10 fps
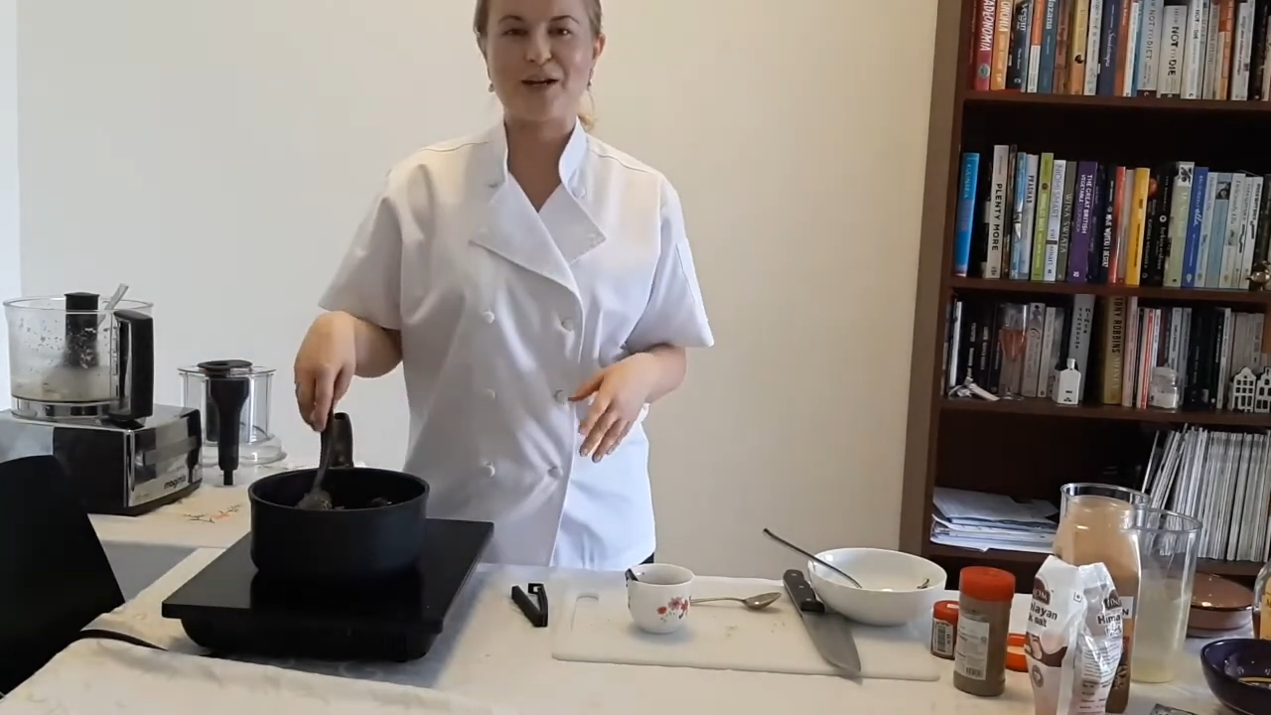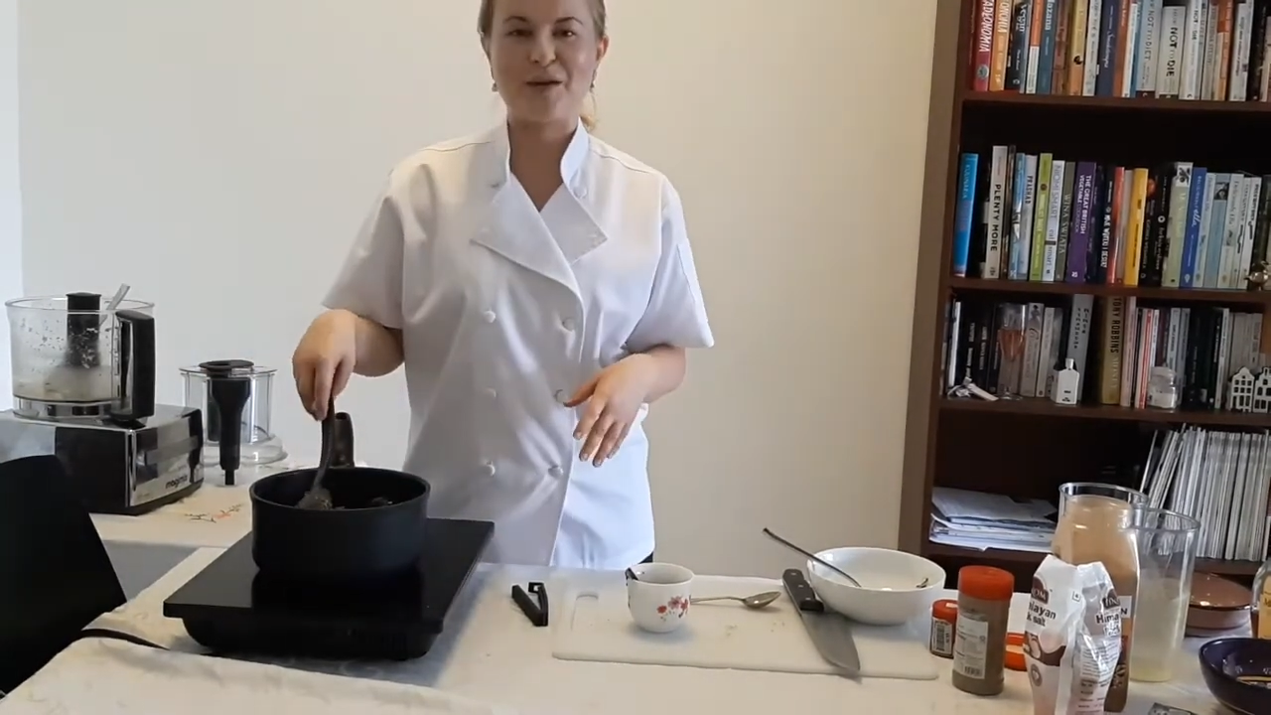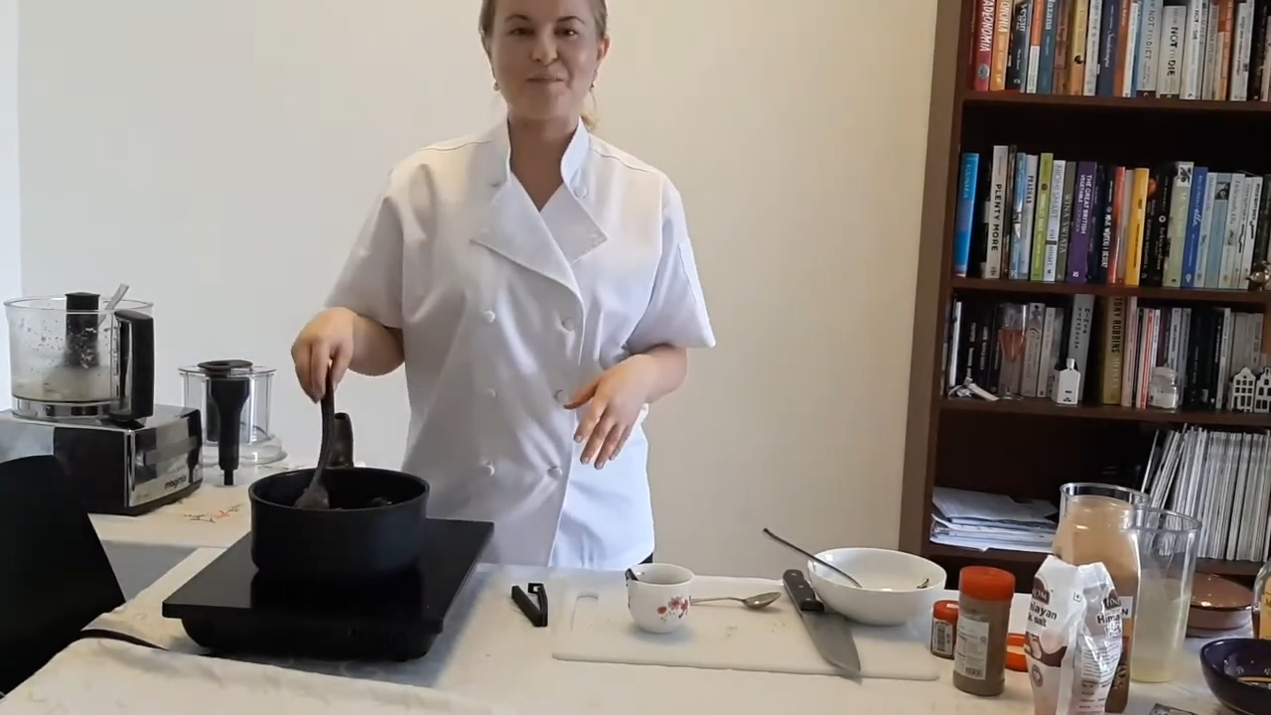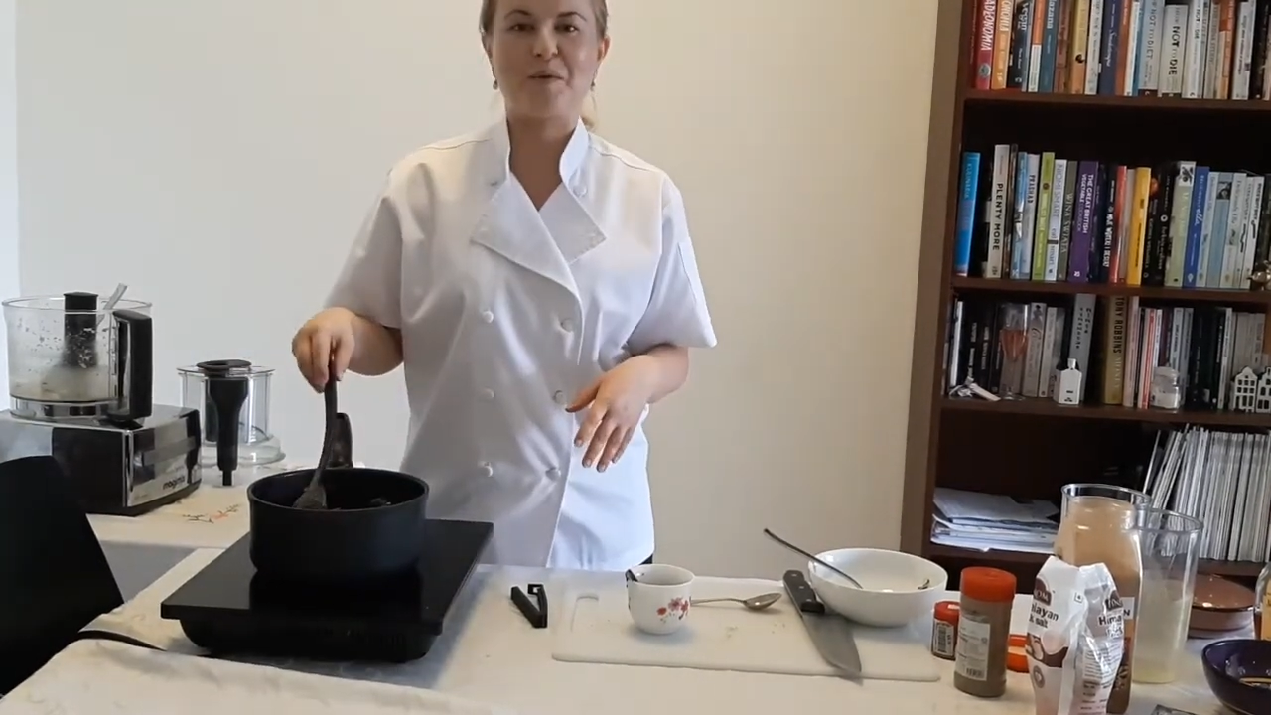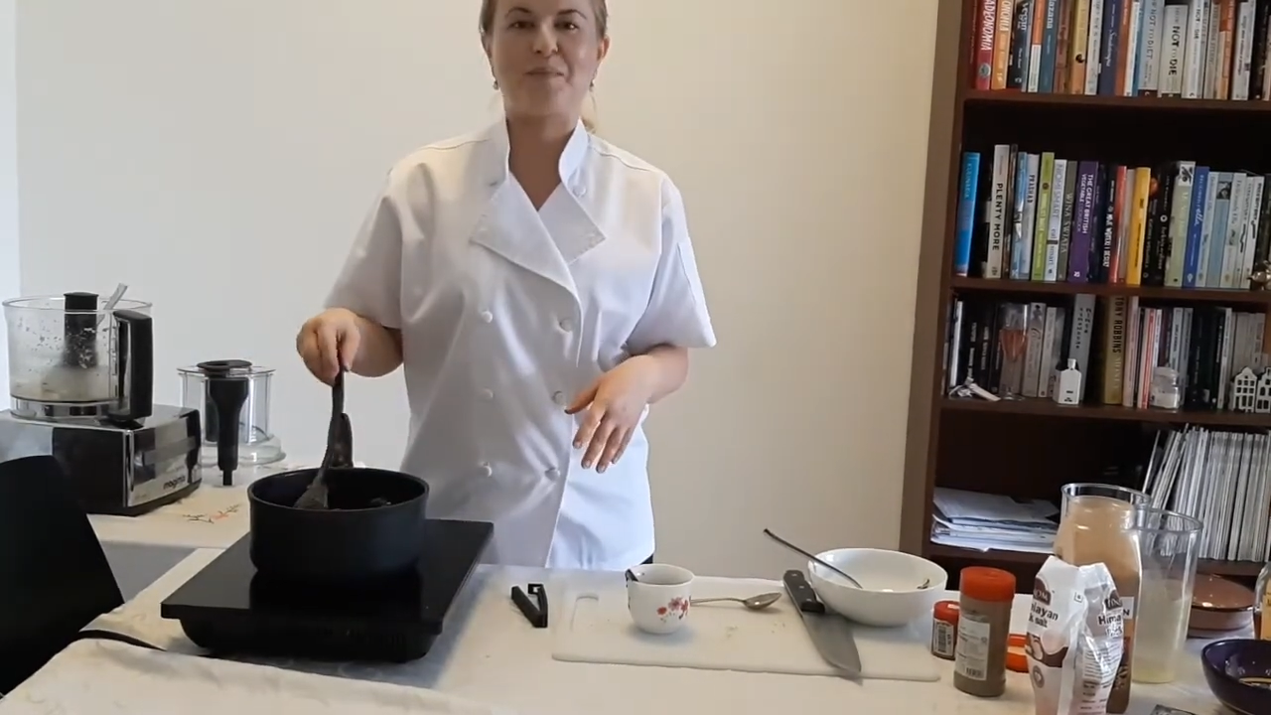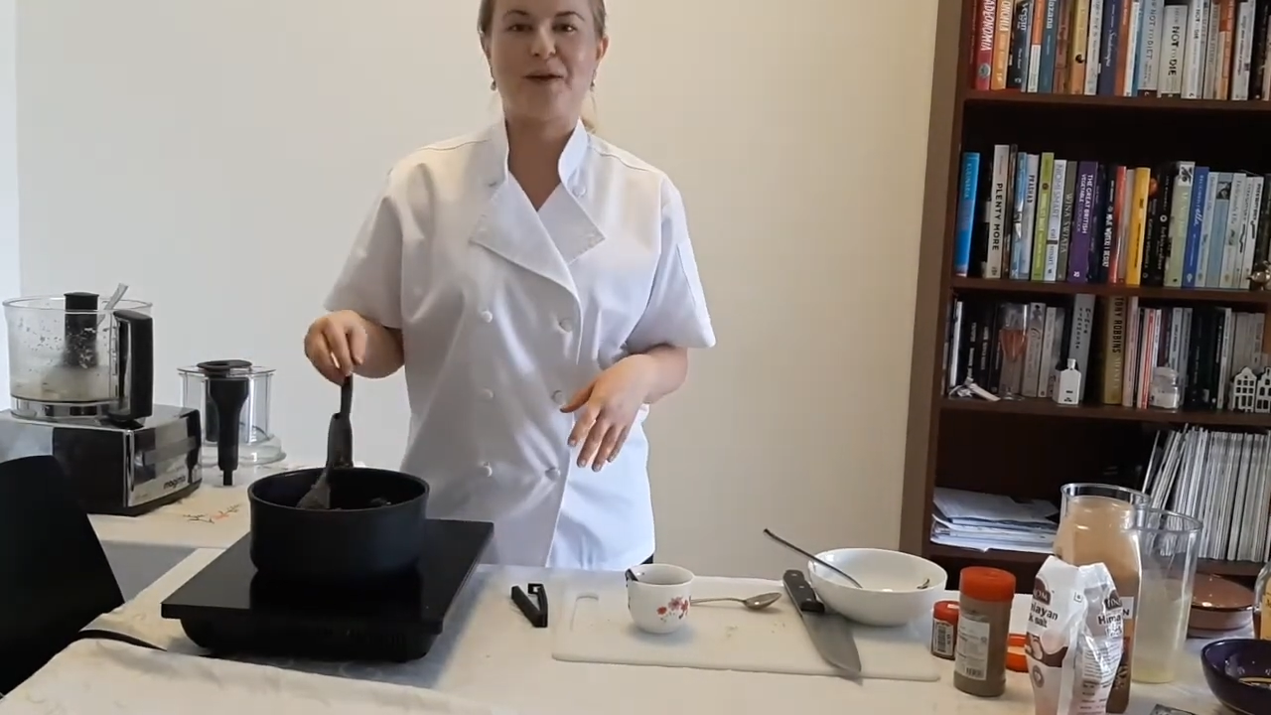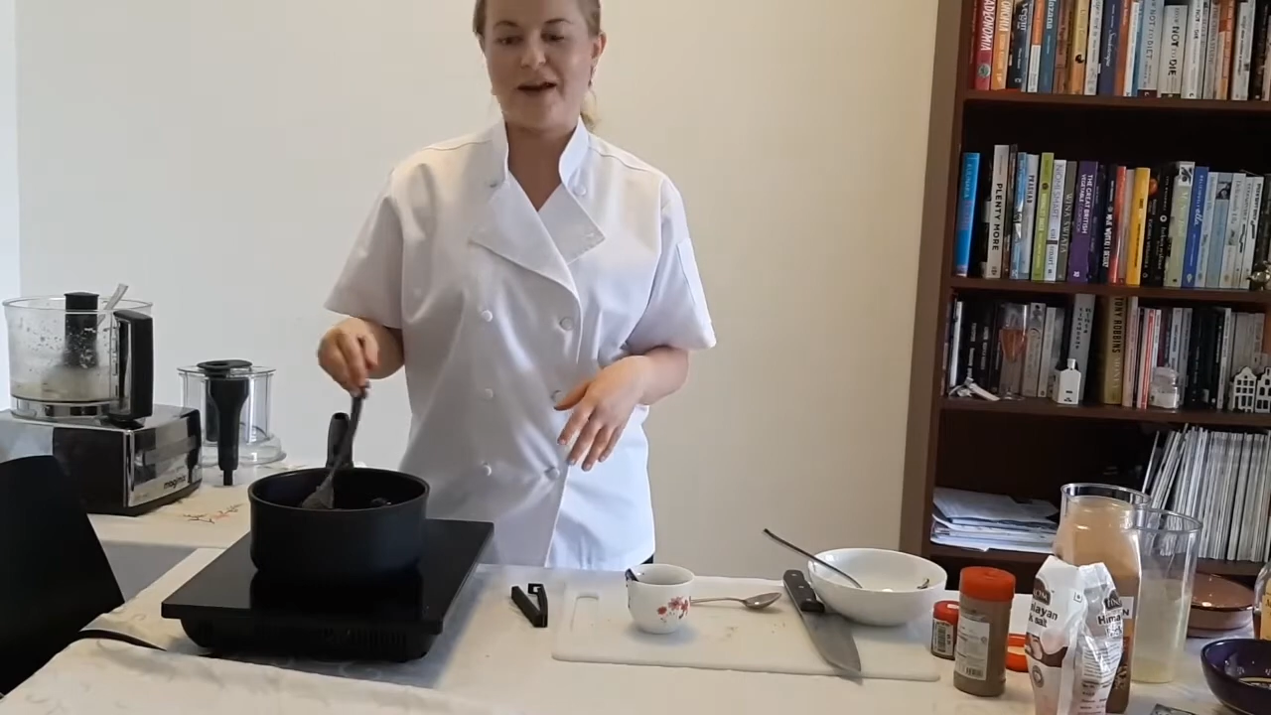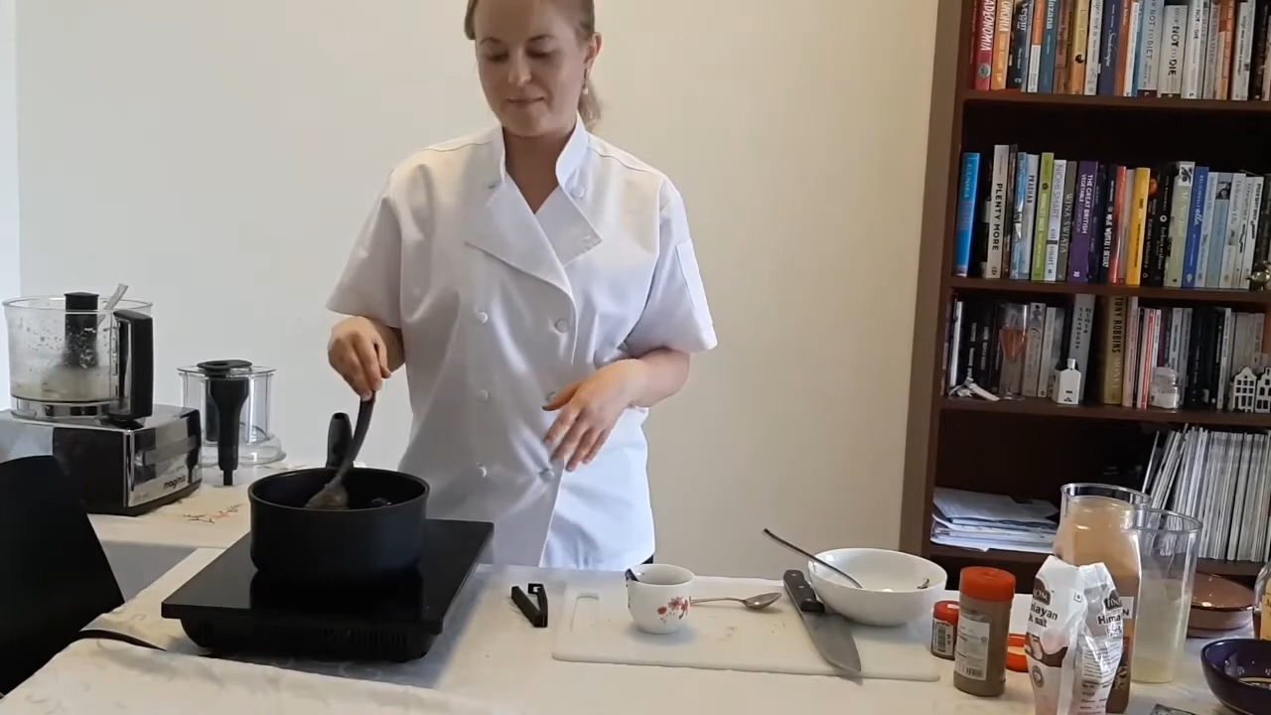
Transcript: really popular